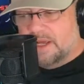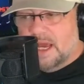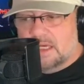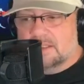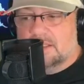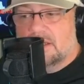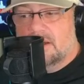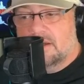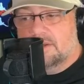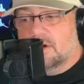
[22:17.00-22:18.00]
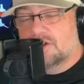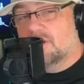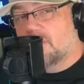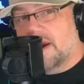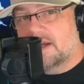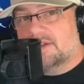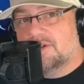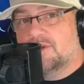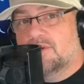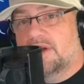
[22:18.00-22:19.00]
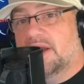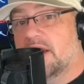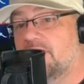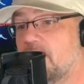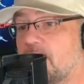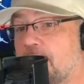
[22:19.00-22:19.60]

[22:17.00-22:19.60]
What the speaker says: has, there's no answer to it yet. They're